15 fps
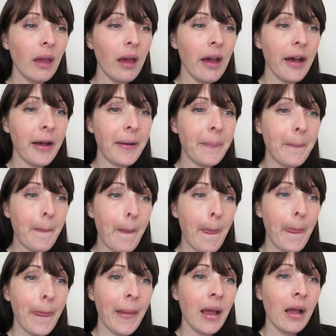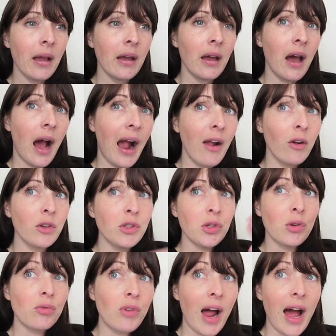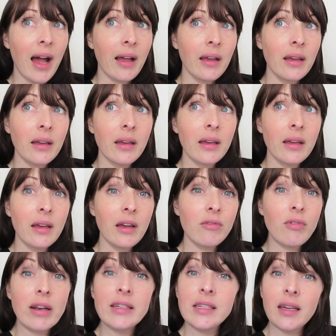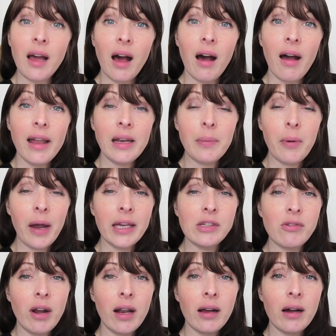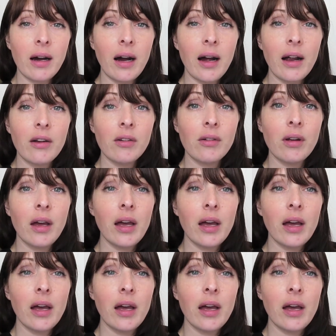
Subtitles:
I also rang Enterprise Rent a Car,